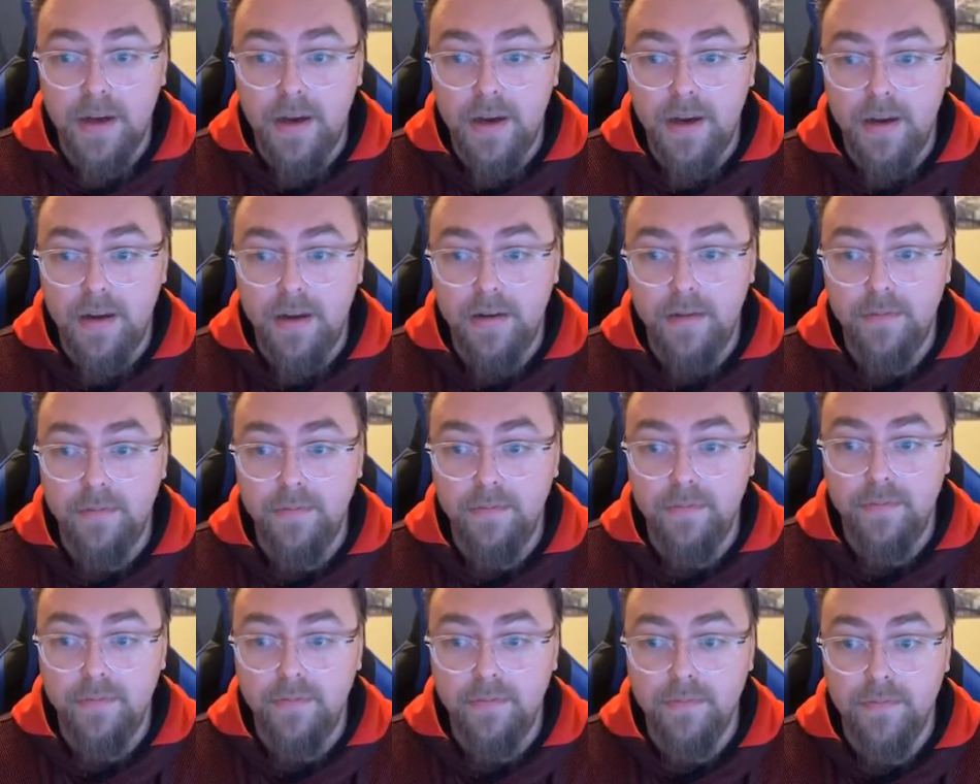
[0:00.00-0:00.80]

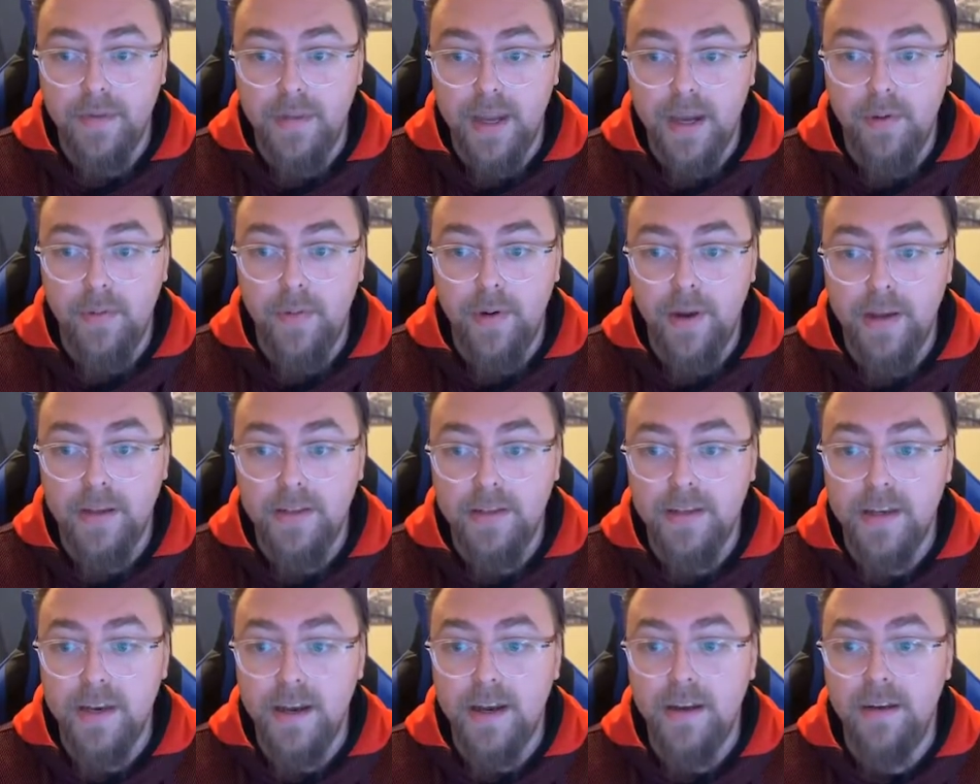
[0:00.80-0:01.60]
Um, that way
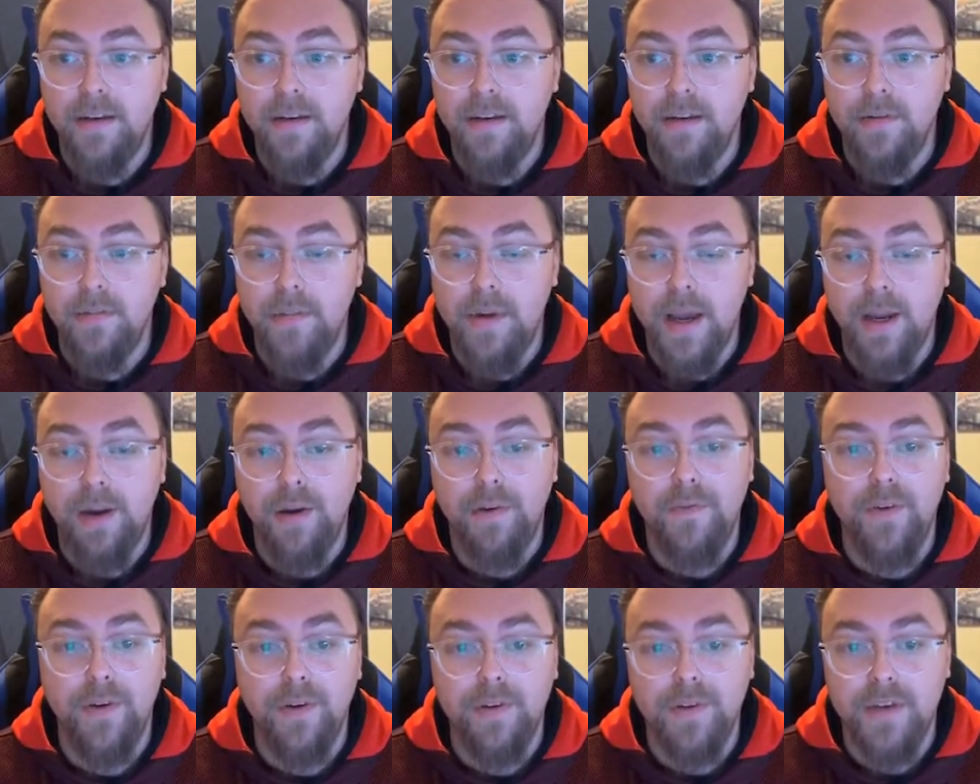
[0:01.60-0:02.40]
it's not, your
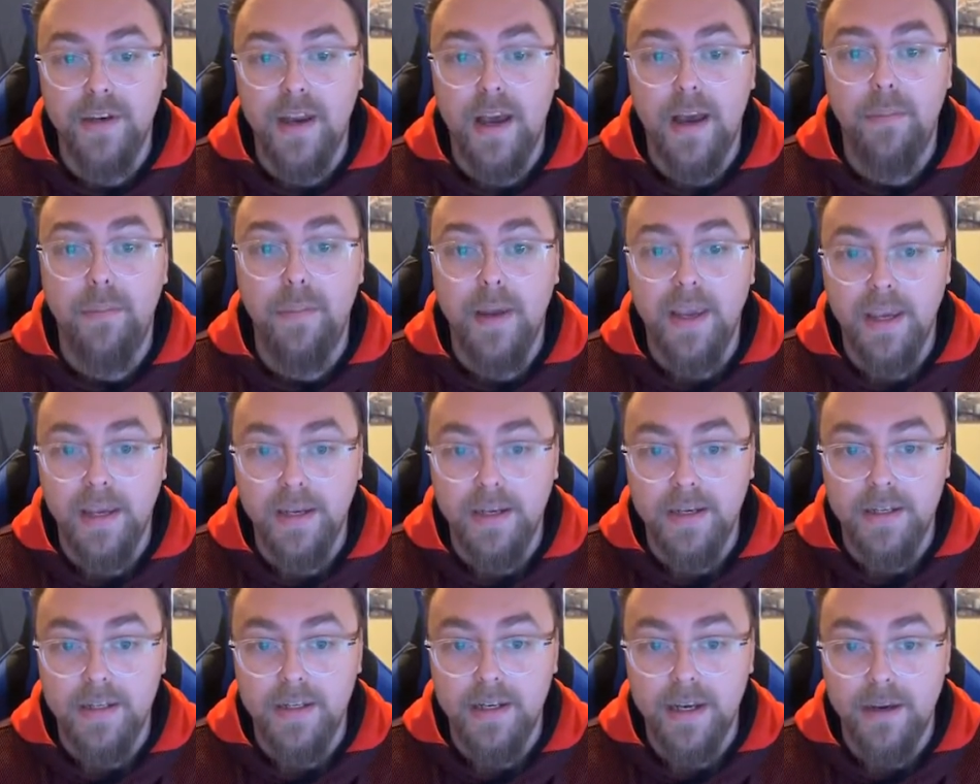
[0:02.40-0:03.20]
microphone's not
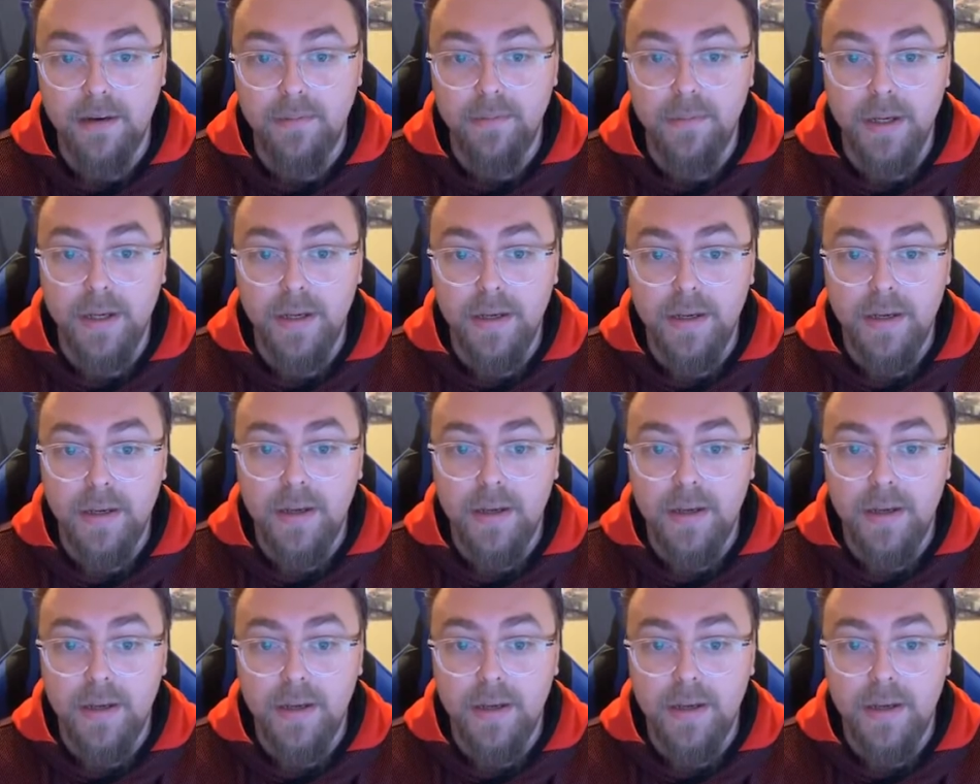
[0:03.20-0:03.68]
picking it up.